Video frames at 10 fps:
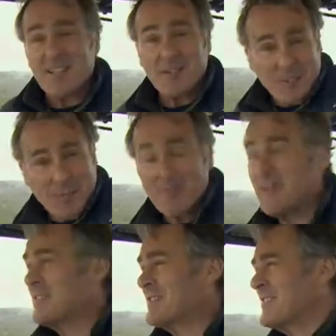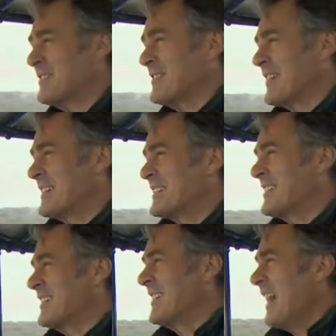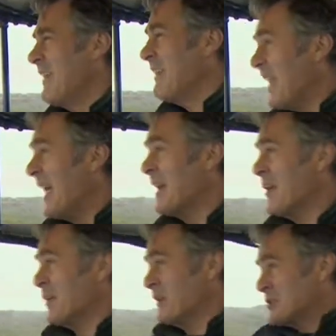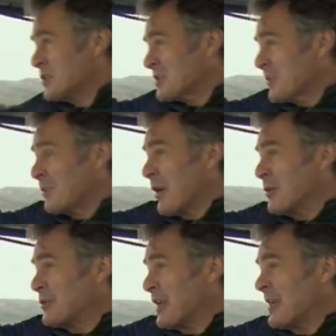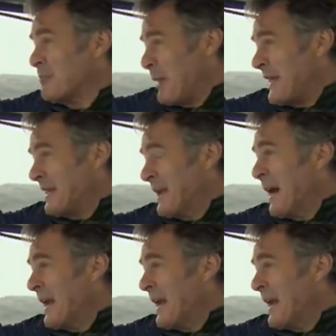is such a privilege to do this. And there, look, we're just approaching Peel